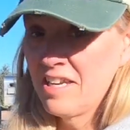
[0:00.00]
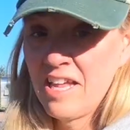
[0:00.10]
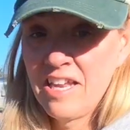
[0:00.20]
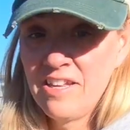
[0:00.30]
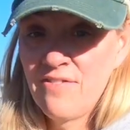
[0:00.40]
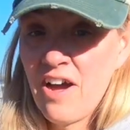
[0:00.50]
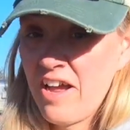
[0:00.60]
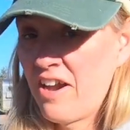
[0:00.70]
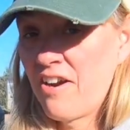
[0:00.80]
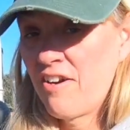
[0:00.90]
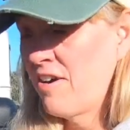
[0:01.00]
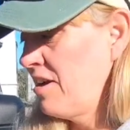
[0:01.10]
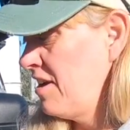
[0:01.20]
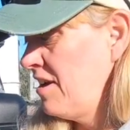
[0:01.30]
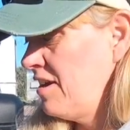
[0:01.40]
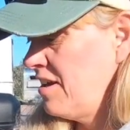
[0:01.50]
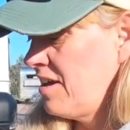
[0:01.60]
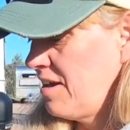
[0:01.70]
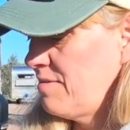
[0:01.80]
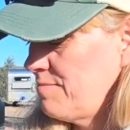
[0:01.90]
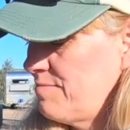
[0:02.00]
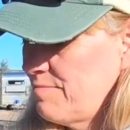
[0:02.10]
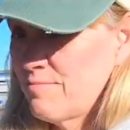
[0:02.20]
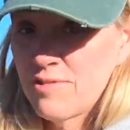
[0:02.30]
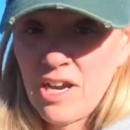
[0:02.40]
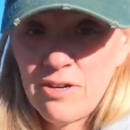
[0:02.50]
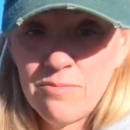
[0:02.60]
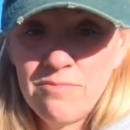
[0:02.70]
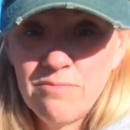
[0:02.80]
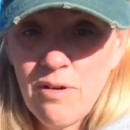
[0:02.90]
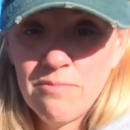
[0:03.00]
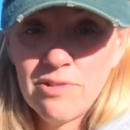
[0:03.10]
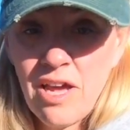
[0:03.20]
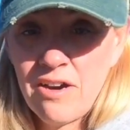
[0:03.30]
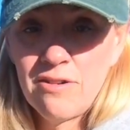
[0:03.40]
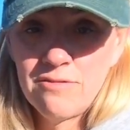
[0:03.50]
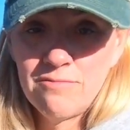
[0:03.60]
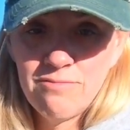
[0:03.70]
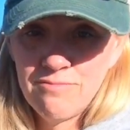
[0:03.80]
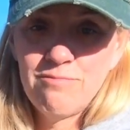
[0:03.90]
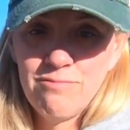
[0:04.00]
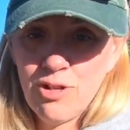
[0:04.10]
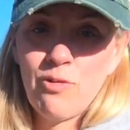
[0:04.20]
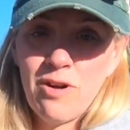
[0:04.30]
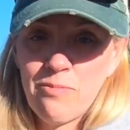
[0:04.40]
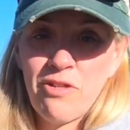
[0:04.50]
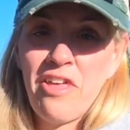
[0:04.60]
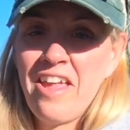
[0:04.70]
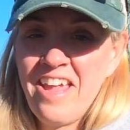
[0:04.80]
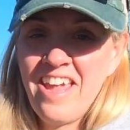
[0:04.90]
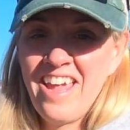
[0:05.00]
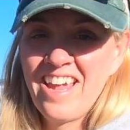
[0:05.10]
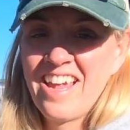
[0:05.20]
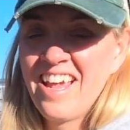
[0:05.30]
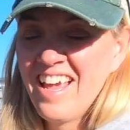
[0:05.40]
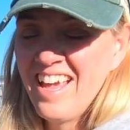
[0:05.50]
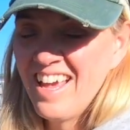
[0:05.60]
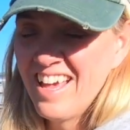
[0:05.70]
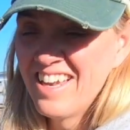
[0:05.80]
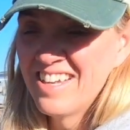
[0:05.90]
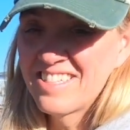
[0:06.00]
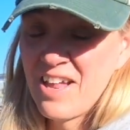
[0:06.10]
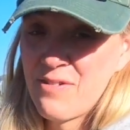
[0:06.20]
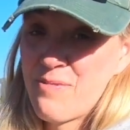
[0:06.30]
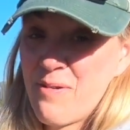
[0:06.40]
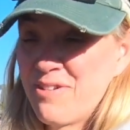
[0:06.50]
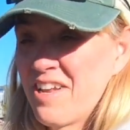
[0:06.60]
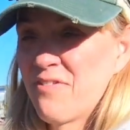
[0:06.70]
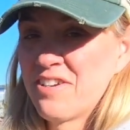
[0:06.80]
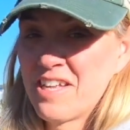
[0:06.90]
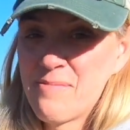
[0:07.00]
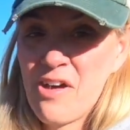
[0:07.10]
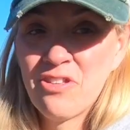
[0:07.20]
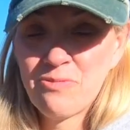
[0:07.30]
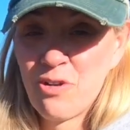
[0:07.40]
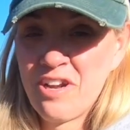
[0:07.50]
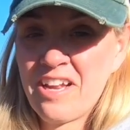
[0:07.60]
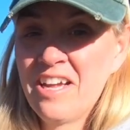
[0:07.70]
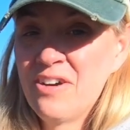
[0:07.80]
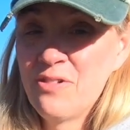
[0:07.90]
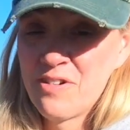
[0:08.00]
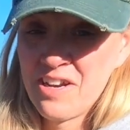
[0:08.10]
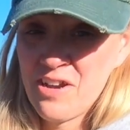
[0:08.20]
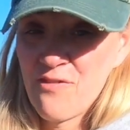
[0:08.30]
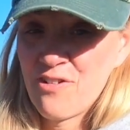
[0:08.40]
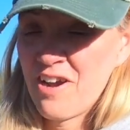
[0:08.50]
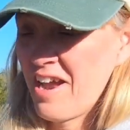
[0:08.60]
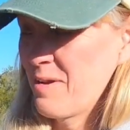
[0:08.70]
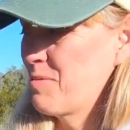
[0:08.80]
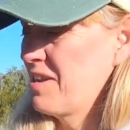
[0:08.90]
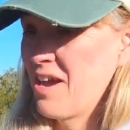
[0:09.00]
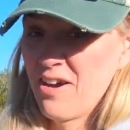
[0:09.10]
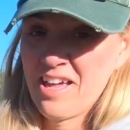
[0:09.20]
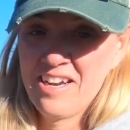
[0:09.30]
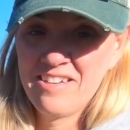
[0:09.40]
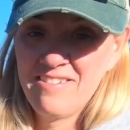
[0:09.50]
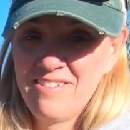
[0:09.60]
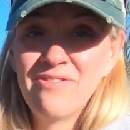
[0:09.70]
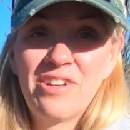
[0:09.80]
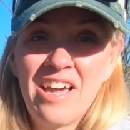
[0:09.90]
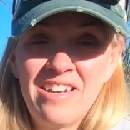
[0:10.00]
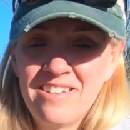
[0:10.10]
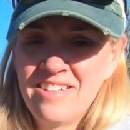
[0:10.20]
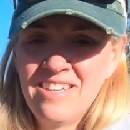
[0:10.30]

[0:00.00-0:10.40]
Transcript: dandy Viair tire blower upper thing. It's kind of a bummer definitely to come out this morning. We were going to go for a hike, but now we gotta